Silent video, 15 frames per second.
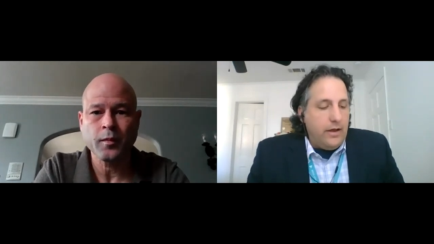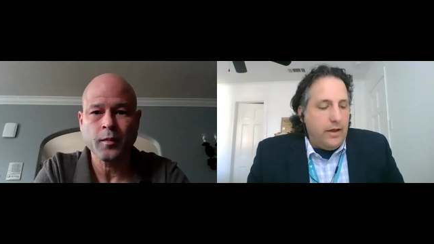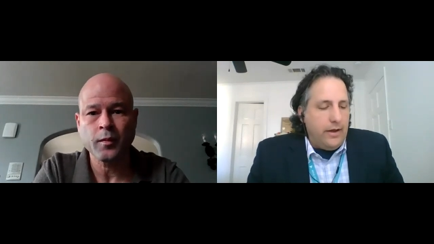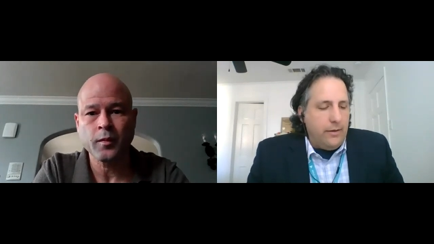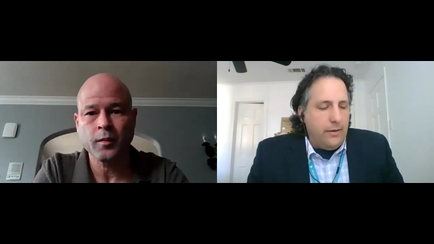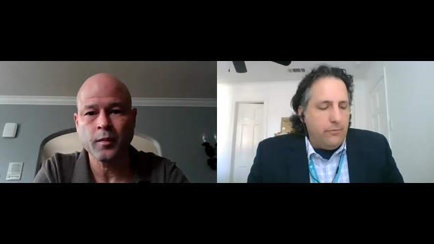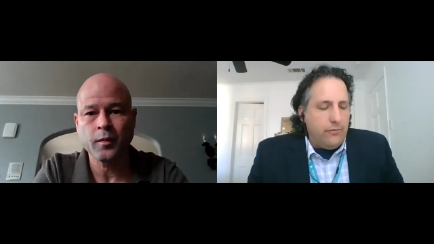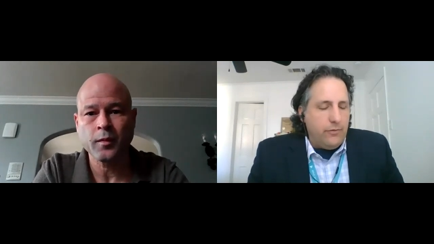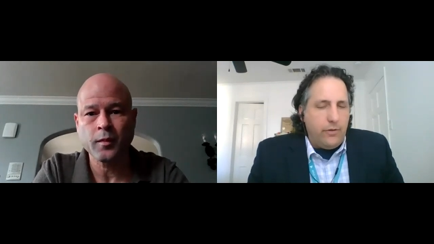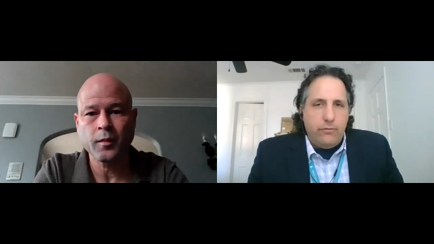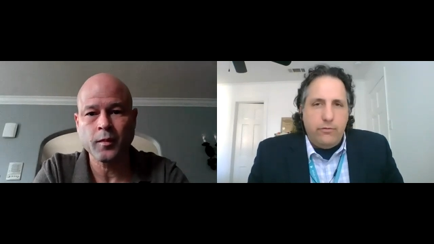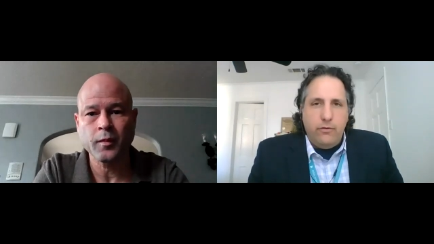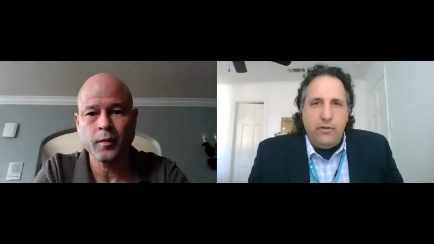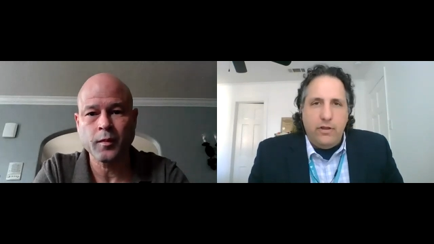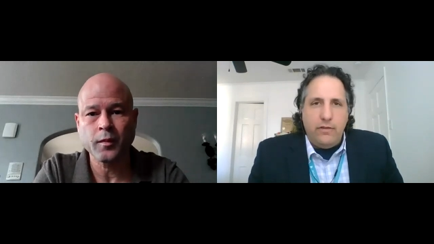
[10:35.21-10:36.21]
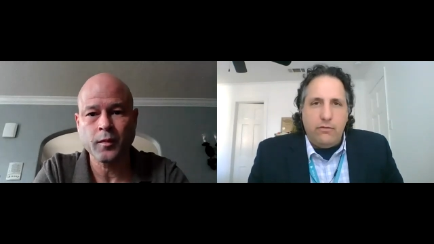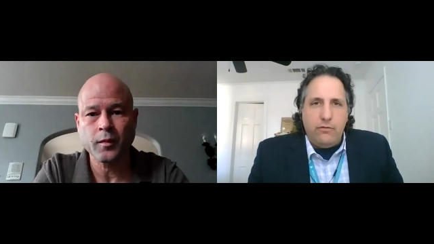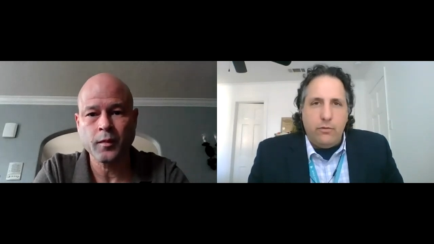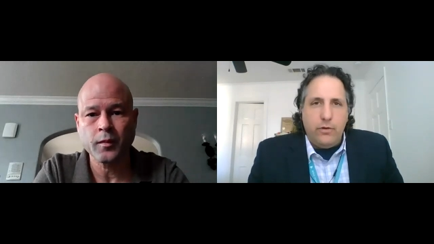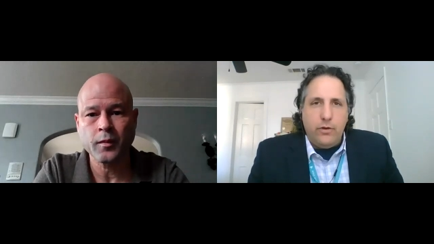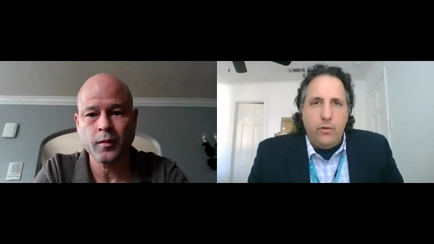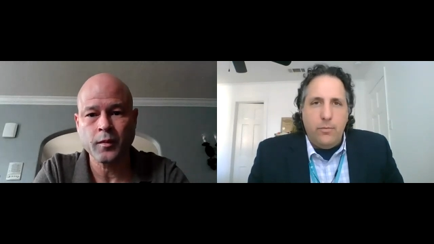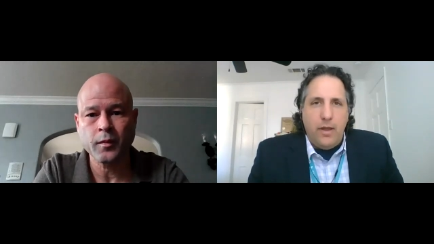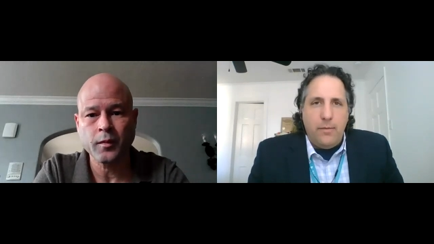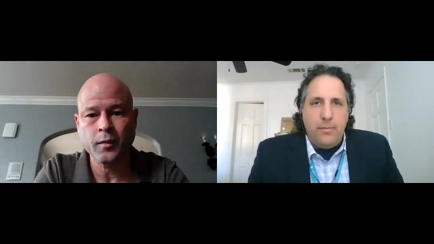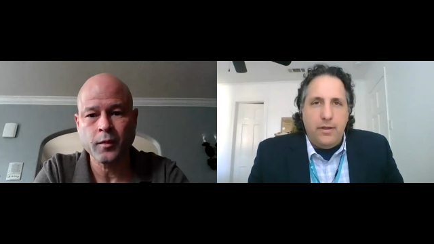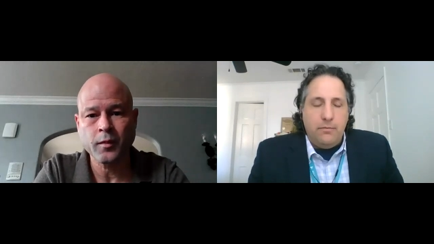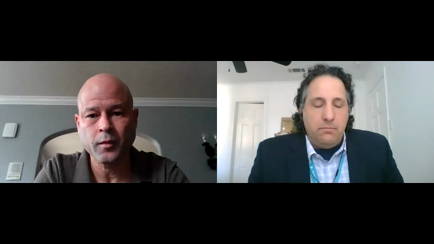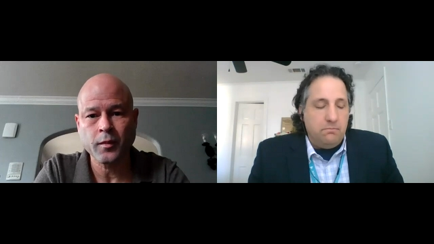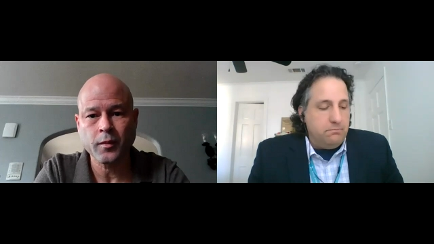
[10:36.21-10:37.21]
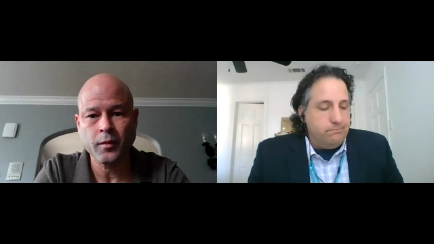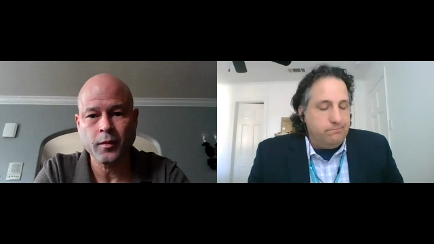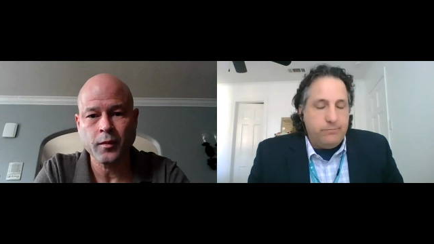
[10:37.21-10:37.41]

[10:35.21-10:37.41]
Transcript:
Speaker 1: Um, for those who see the story, who maybe